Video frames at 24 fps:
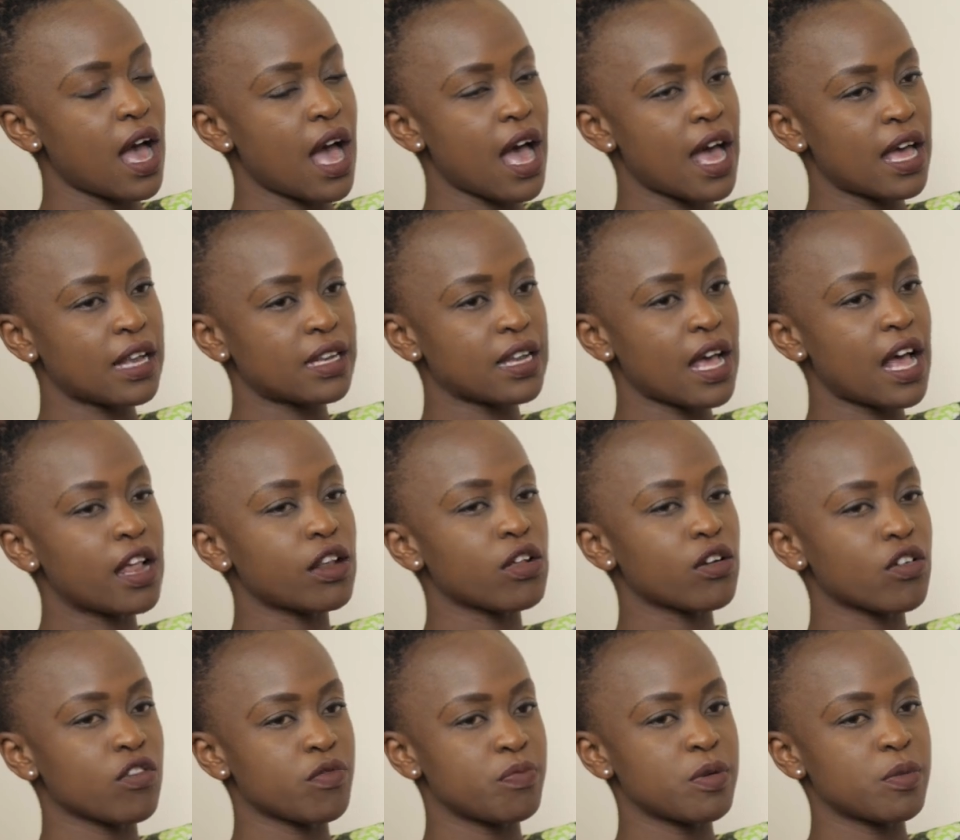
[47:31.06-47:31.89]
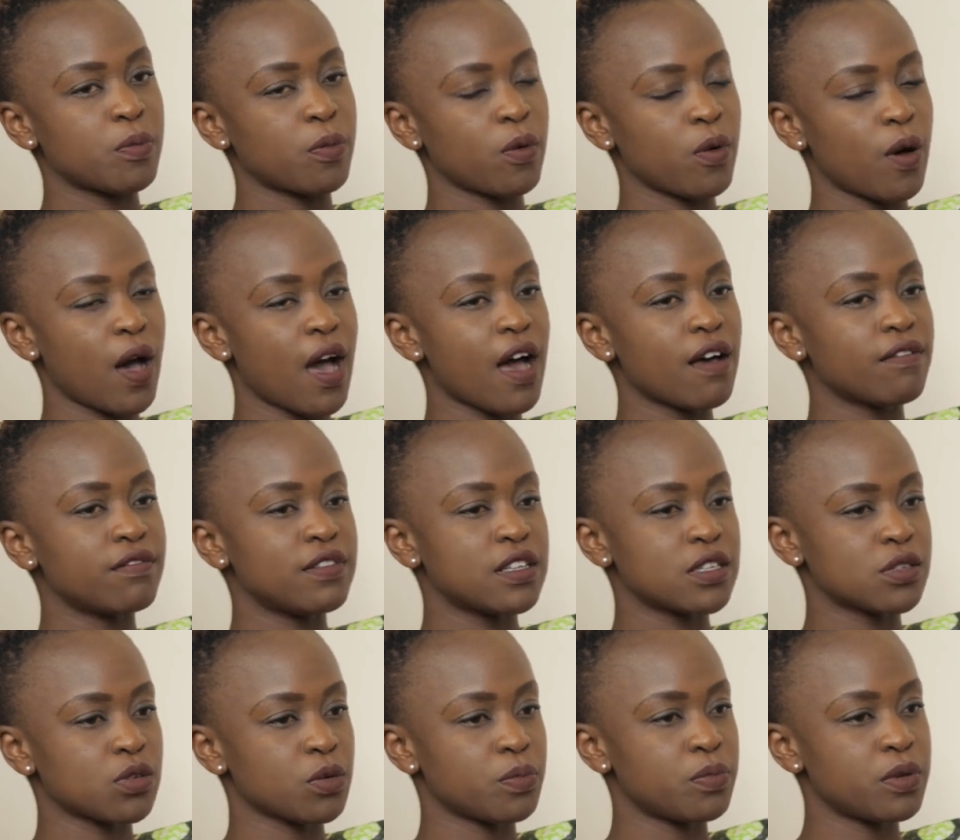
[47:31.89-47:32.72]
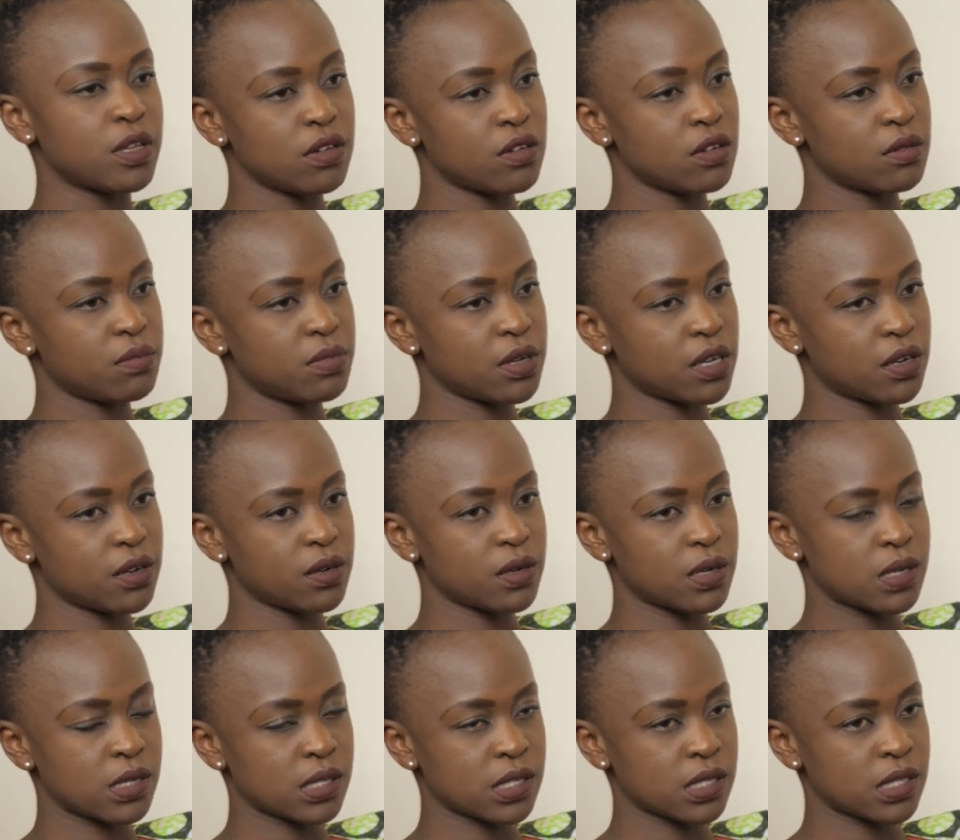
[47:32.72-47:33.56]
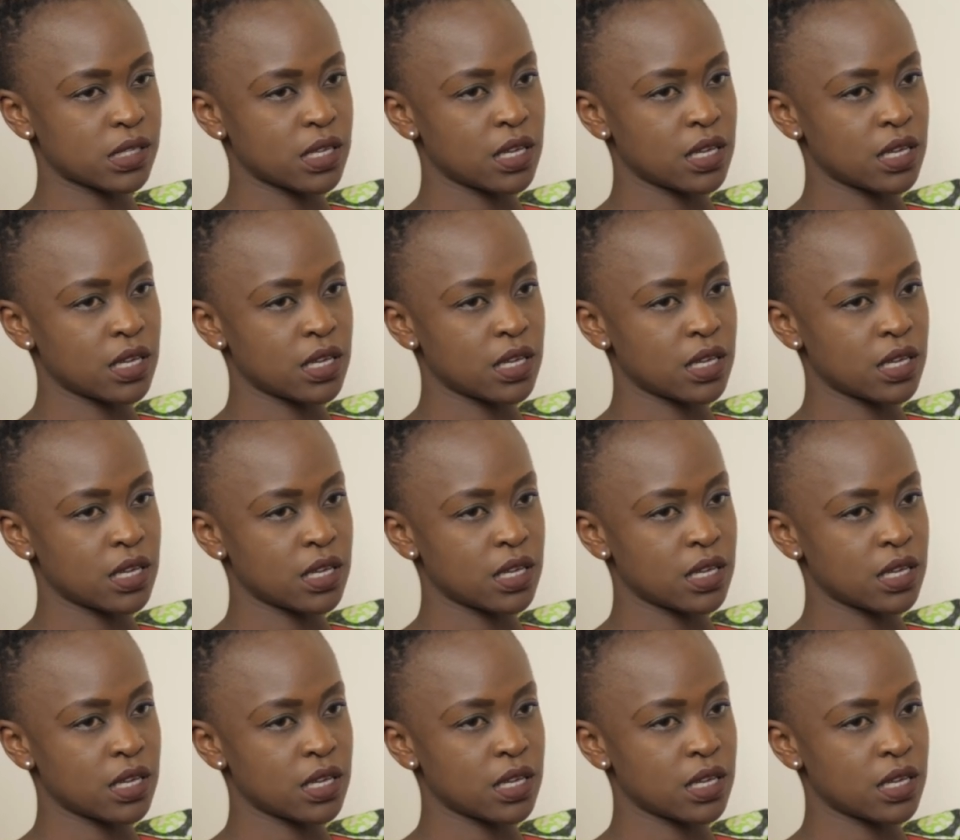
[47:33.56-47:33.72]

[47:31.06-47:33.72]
And a lot of people have this opinion because